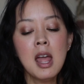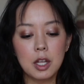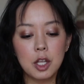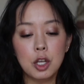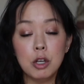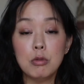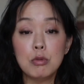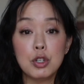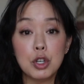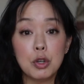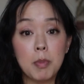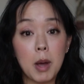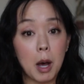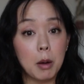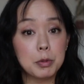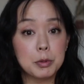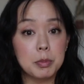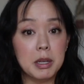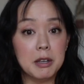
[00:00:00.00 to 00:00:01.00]
YouTube
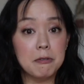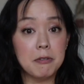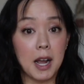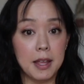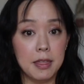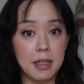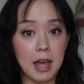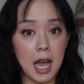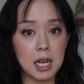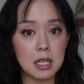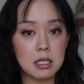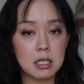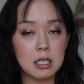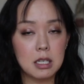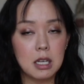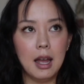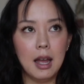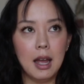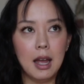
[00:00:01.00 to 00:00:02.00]
helped me find
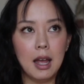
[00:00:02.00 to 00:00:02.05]
that.